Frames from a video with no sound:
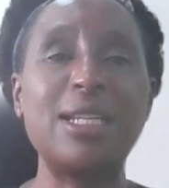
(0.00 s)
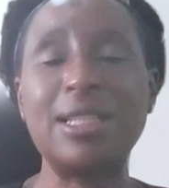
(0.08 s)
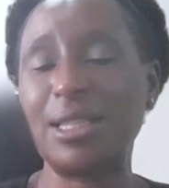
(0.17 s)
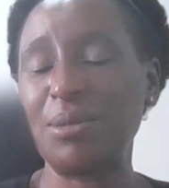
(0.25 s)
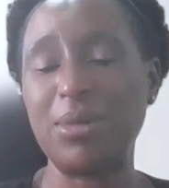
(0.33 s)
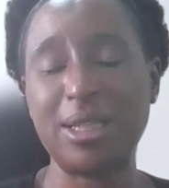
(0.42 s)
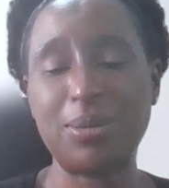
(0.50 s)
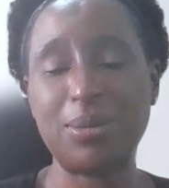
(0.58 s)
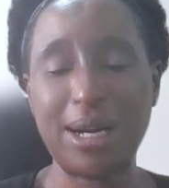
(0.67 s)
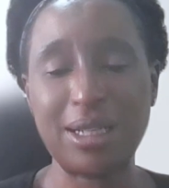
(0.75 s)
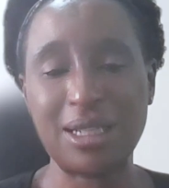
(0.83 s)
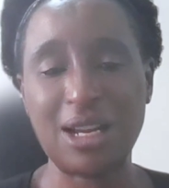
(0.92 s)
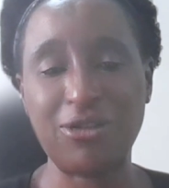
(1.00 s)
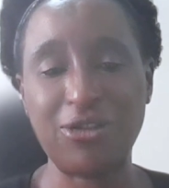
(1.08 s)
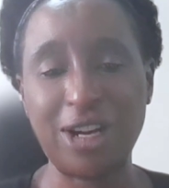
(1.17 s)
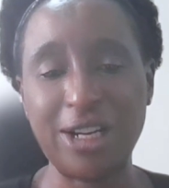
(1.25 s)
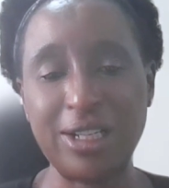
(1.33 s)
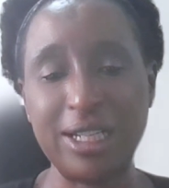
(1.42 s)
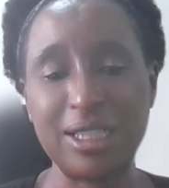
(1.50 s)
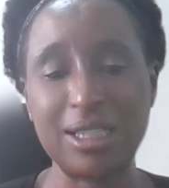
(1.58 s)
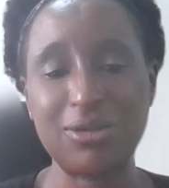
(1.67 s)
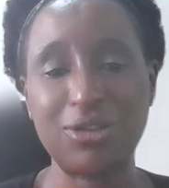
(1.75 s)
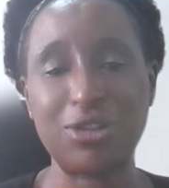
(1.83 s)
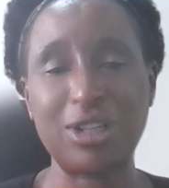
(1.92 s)
intimate partner
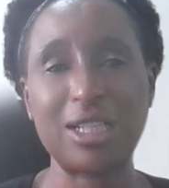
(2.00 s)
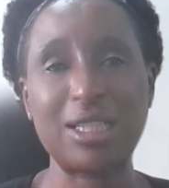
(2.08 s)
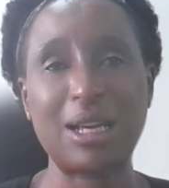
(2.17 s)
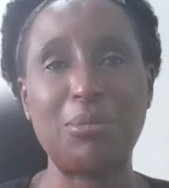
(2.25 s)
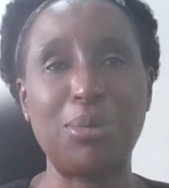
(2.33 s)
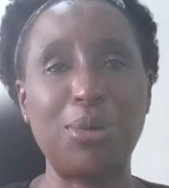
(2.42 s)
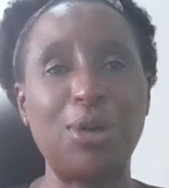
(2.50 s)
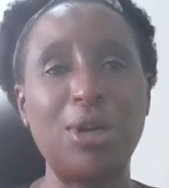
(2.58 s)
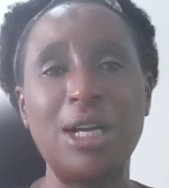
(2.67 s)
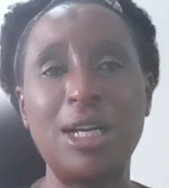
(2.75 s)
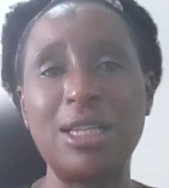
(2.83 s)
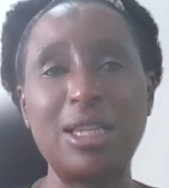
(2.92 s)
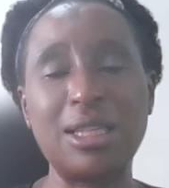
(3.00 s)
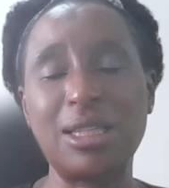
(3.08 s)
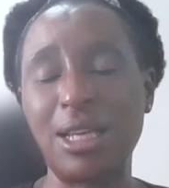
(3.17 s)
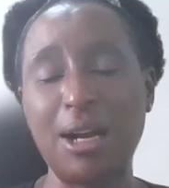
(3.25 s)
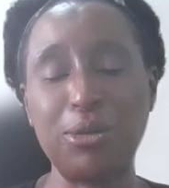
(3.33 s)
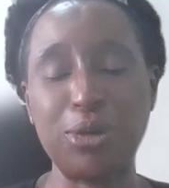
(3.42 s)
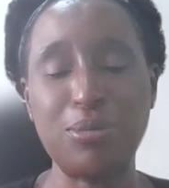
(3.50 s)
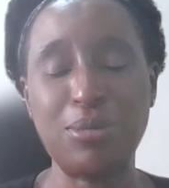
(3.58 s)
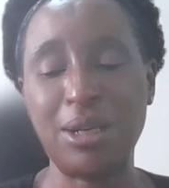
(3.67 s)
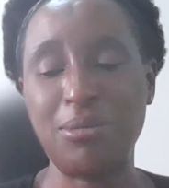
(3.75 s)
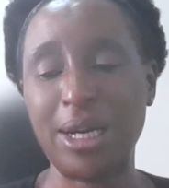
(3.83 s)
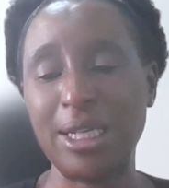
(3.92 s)
violence, for example. These young
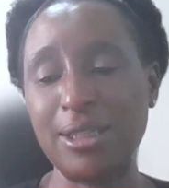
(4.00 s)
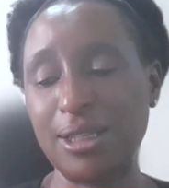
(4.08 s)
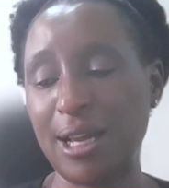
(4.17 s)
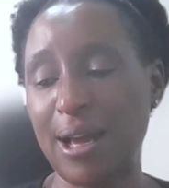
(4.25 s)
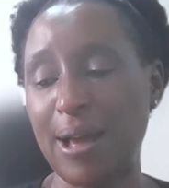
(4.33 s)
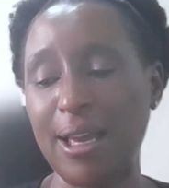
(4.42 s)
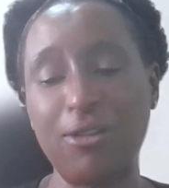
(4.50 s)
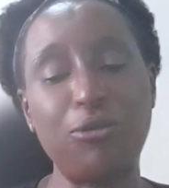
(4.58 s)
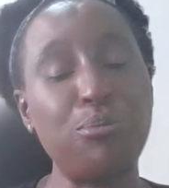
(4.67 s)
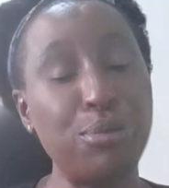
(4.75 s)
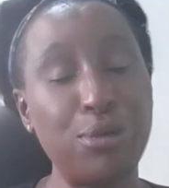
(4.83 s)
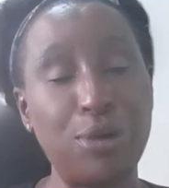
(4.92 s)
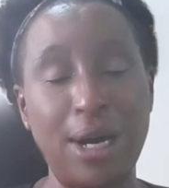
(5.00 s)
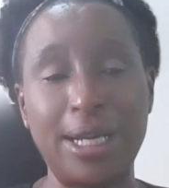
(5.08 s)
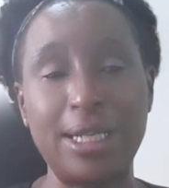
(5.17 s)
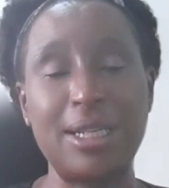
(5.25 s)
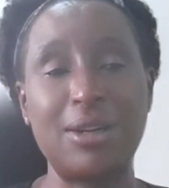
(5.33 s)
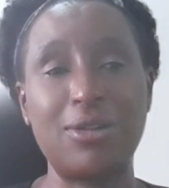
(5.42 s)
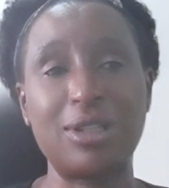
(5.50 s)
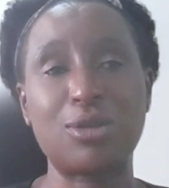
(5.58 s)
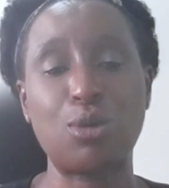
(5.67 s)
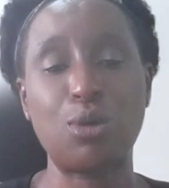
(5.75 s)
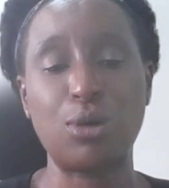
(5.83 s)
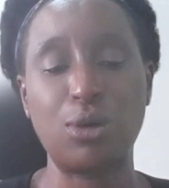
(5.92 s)
women might have poor
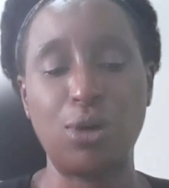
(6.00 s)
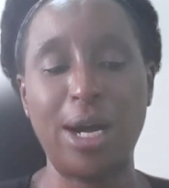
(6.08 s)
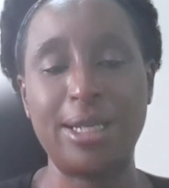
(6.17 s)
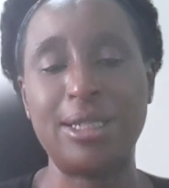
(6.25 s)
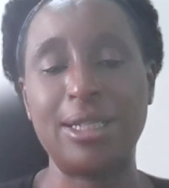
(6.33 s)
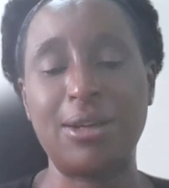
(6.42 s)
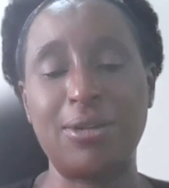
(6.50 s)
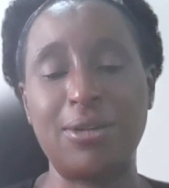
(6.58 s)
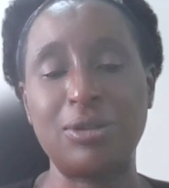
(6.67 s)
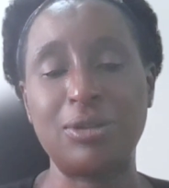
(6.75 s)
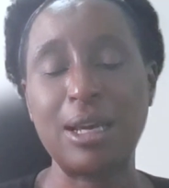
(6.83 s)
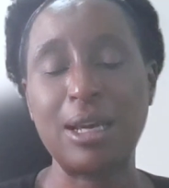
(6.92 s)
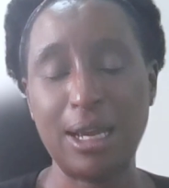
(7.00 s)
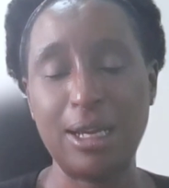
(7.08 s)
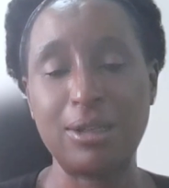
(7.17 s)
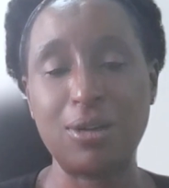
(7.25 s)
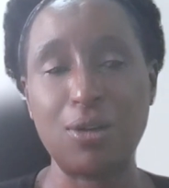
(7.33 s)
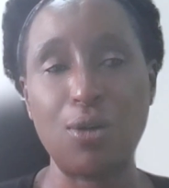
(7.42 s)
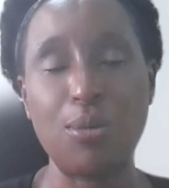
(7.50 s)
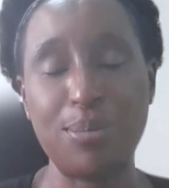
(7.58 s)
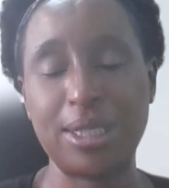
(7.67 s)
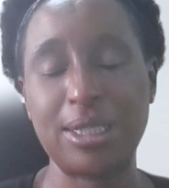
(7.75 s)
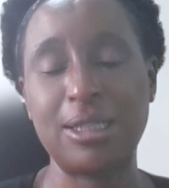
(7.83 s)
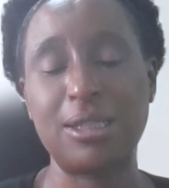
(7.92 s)
adherence or low adherence and
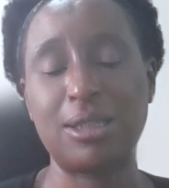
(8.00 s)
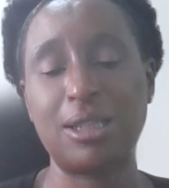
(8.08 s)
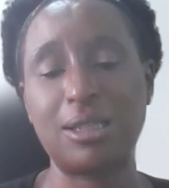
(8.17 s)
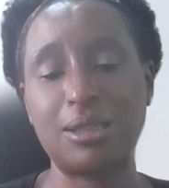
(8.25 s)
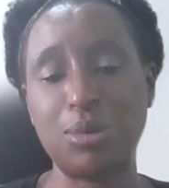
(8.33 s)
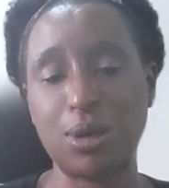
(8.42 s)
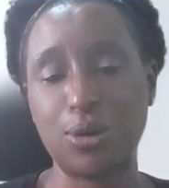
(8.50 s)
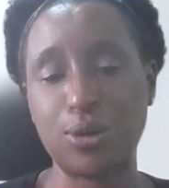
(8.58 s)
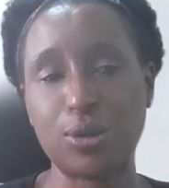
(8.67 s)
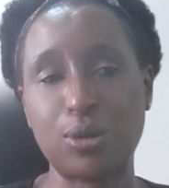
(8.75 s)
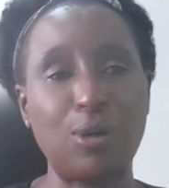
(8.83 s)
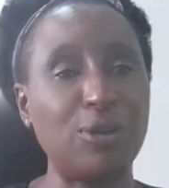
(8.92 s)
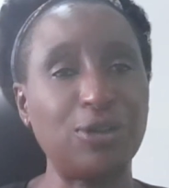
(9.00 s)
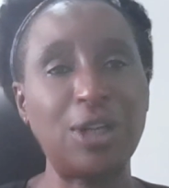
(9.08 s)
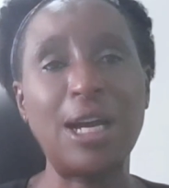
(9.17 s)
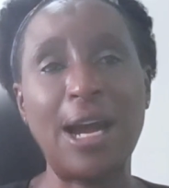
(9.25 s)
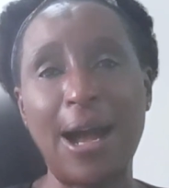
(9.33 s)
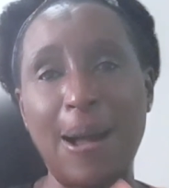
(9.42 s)
low persistence because of